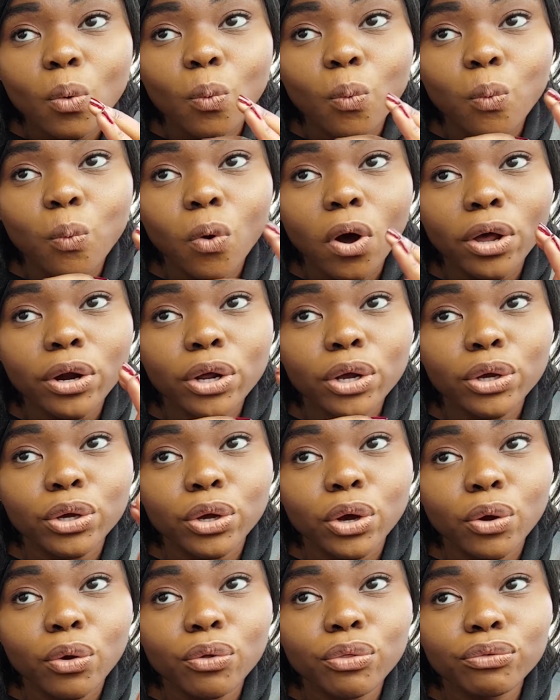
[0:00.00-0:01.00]
want to
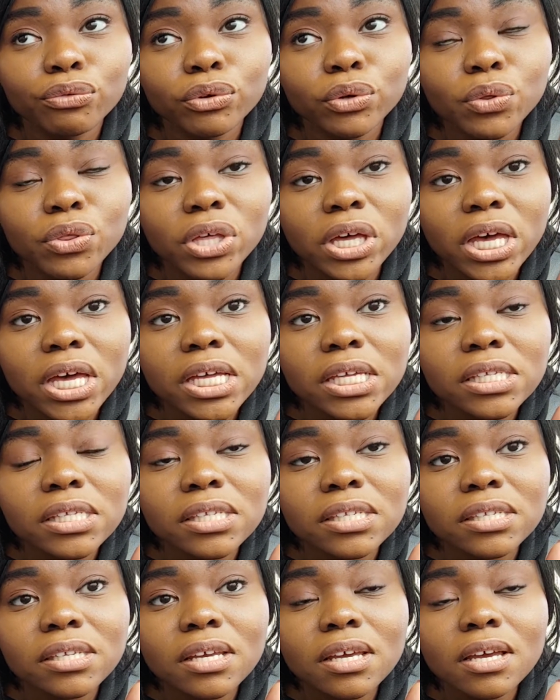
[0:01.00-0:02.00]
go through
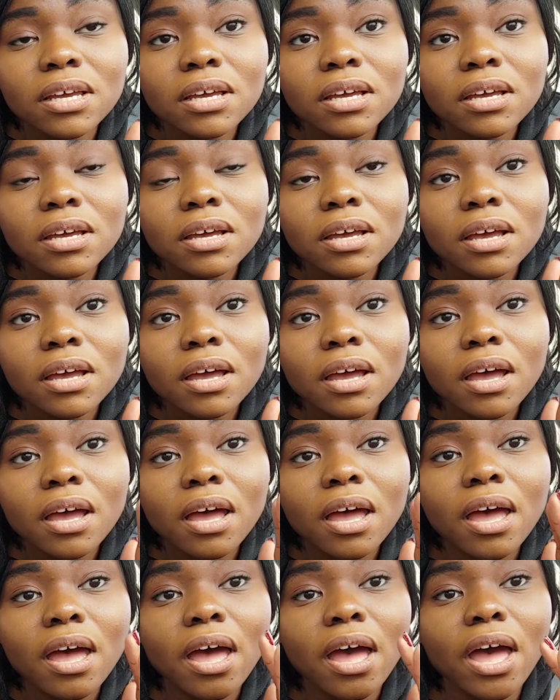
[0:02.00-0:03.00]
this
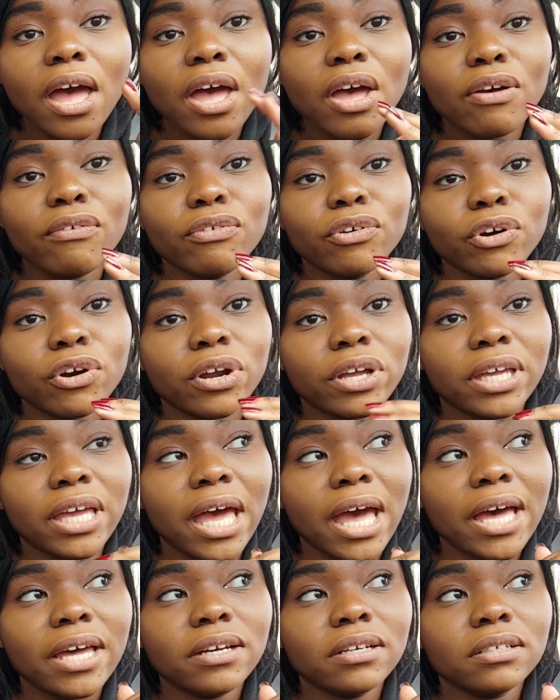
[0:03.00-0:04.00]
ever
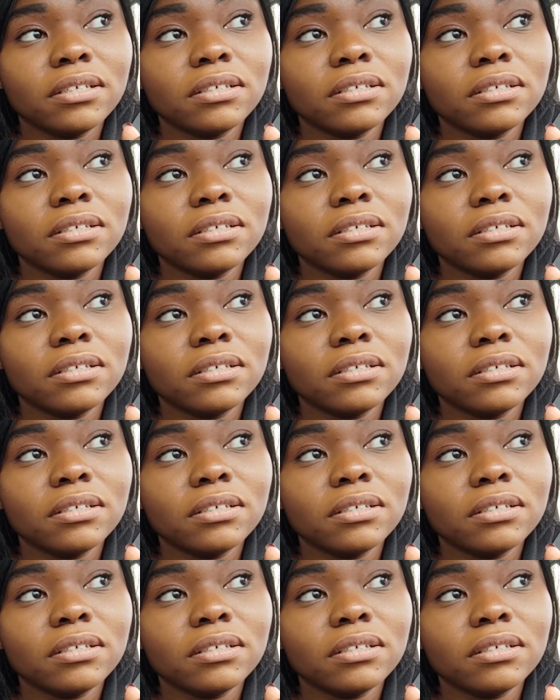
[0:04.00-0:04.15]
again.